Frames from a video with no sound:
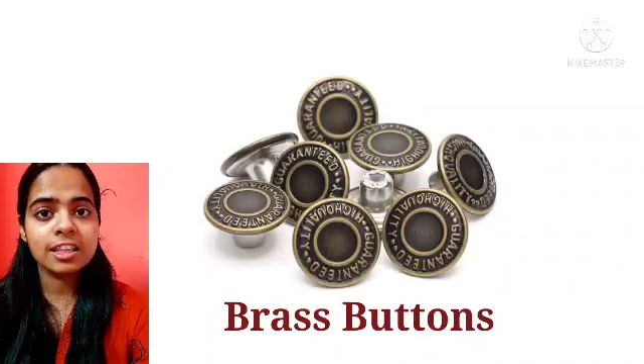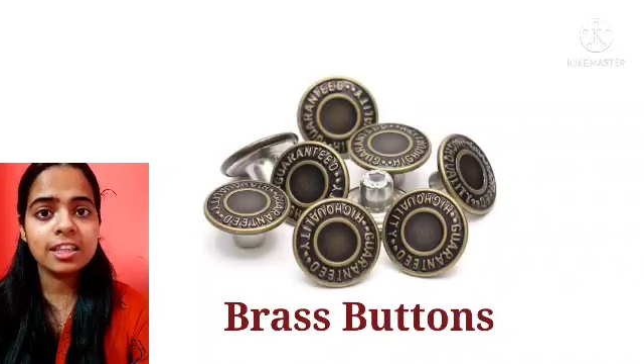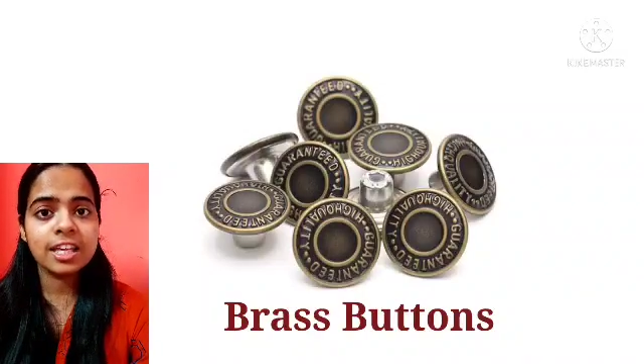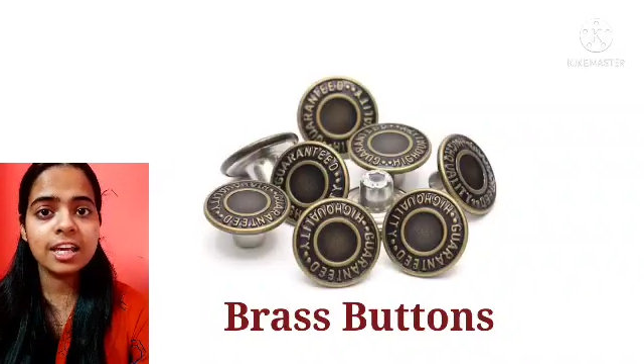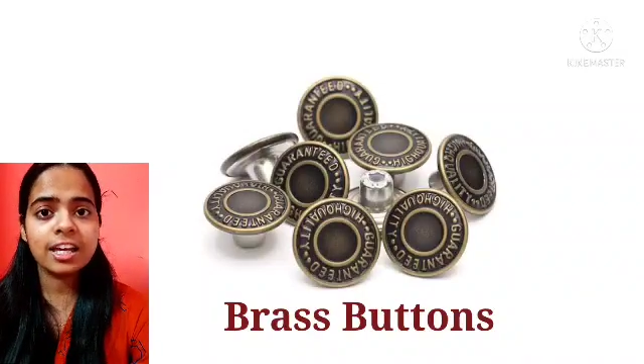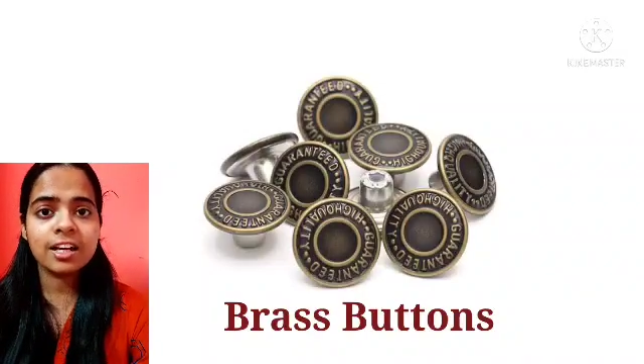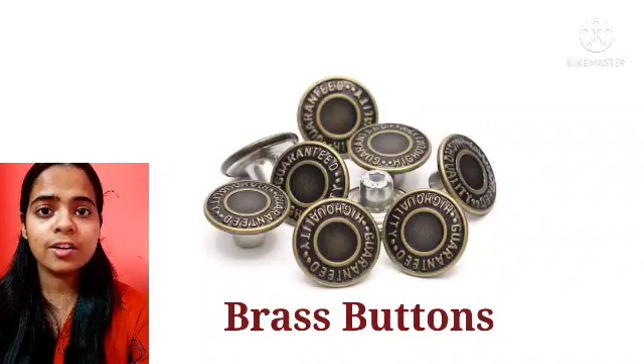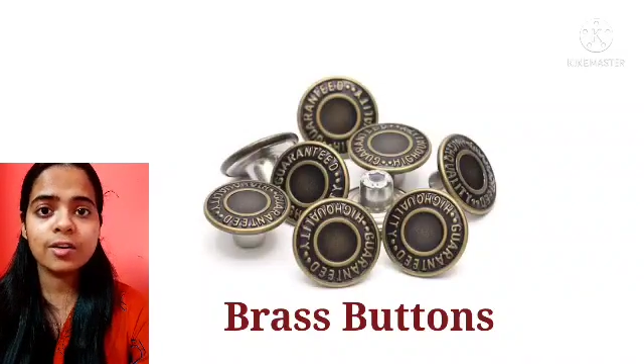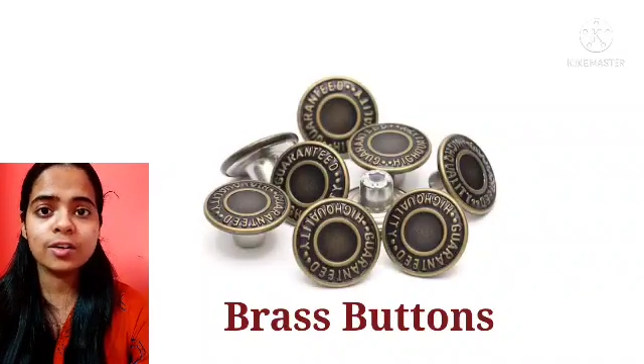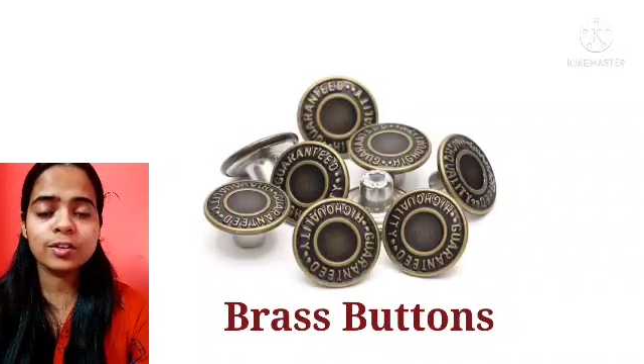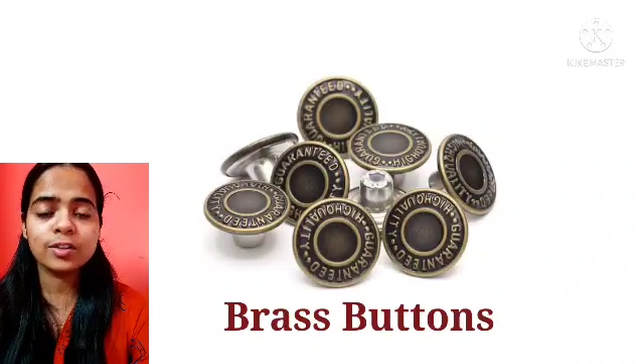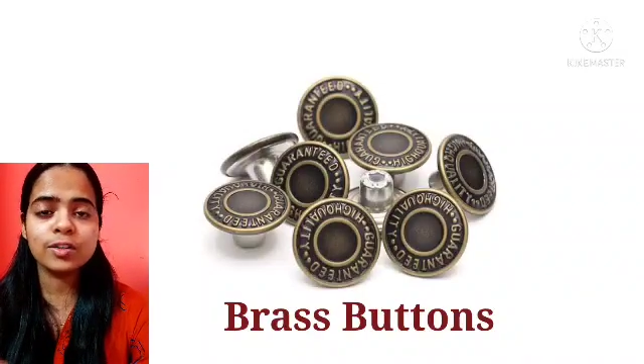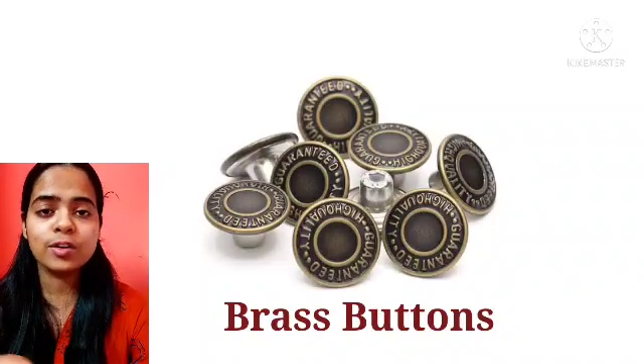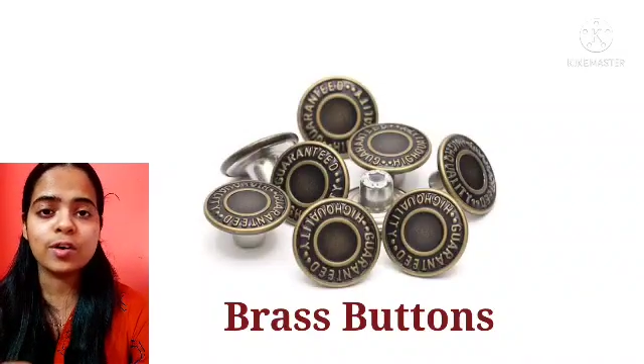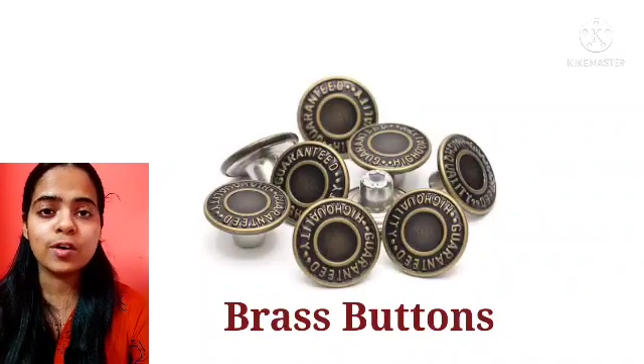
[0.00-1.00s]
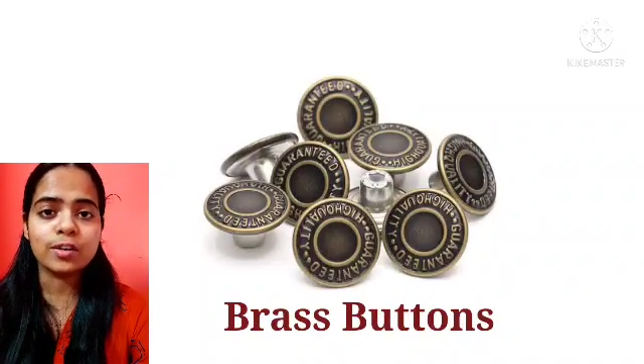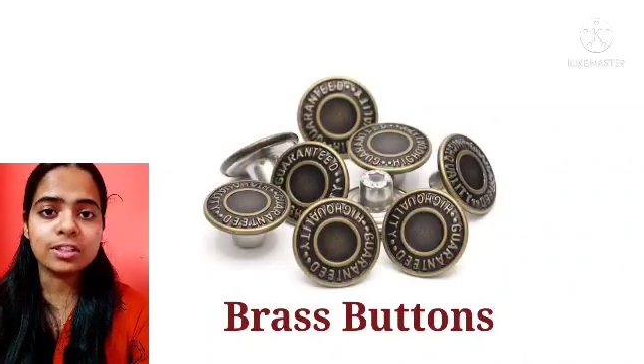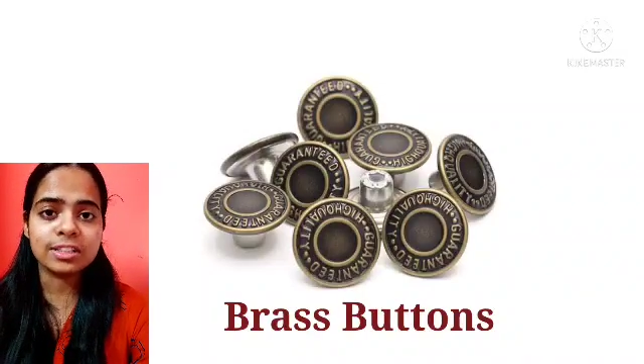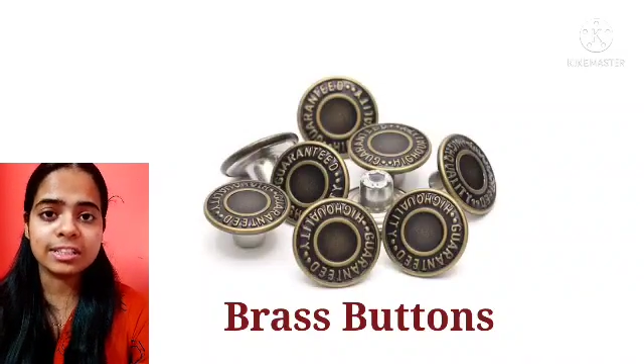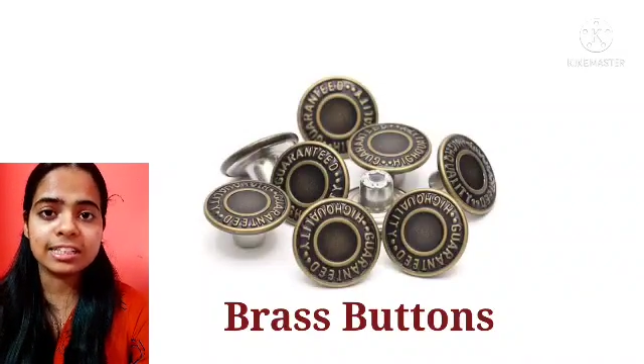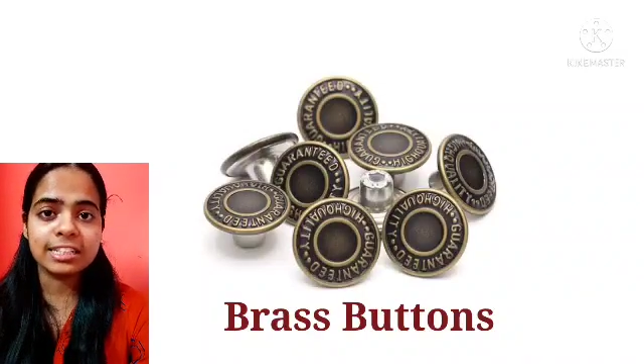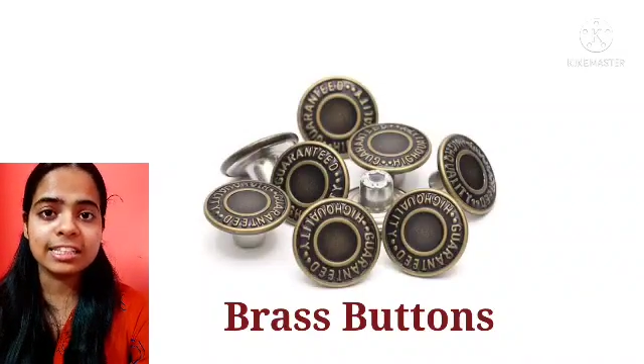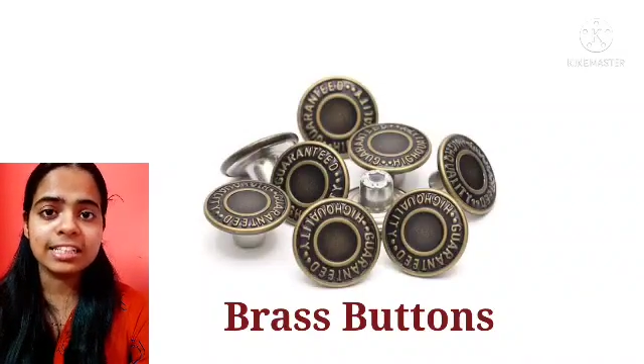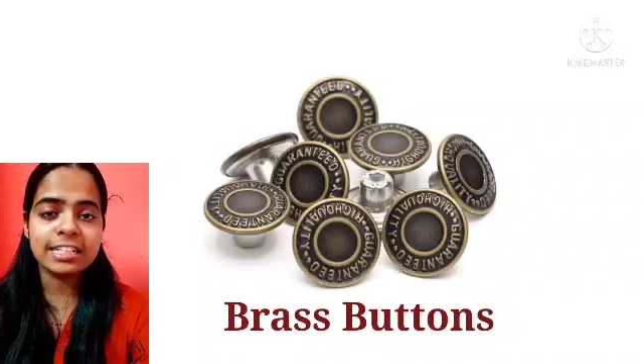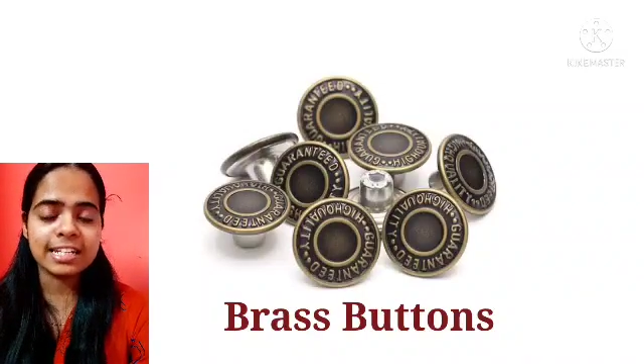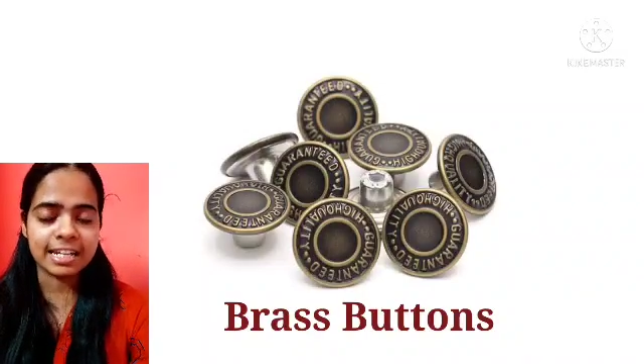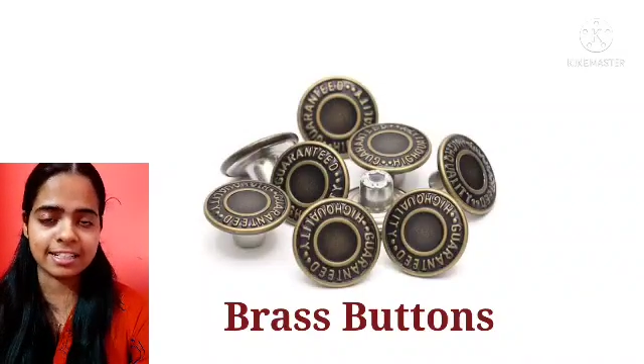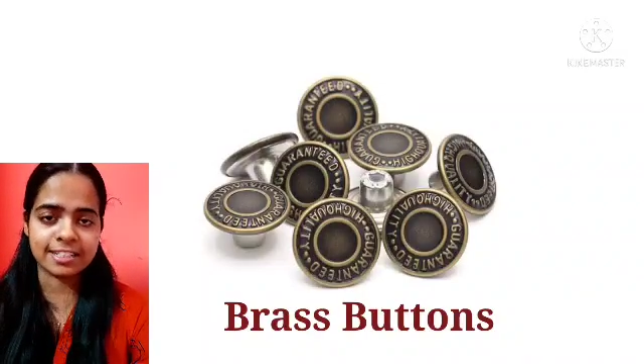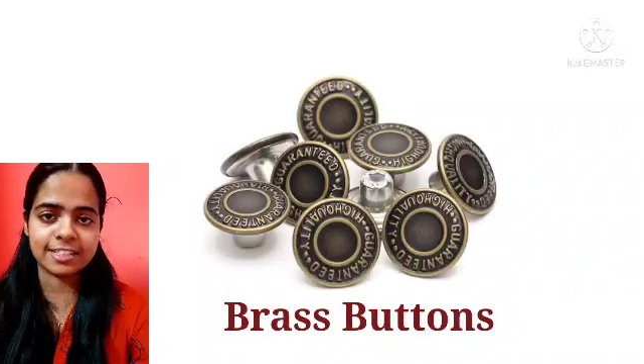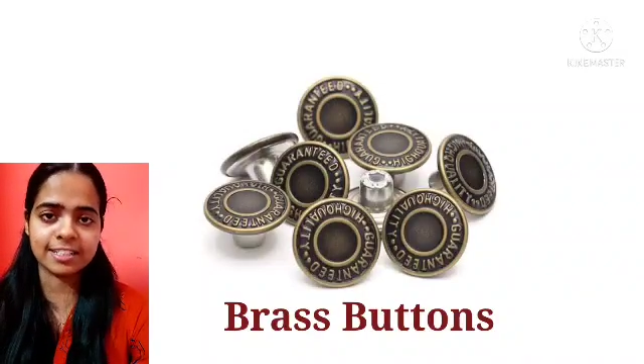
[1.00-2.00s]
they got caught in the
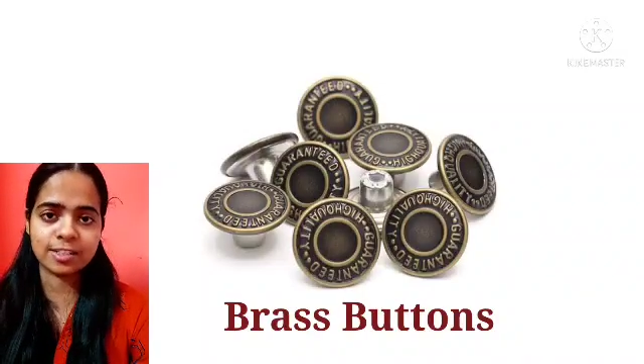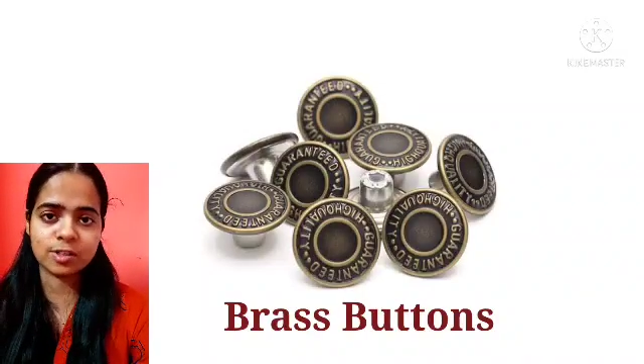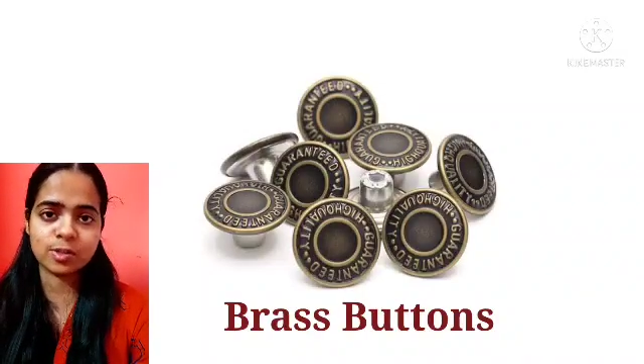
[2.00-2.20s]
net.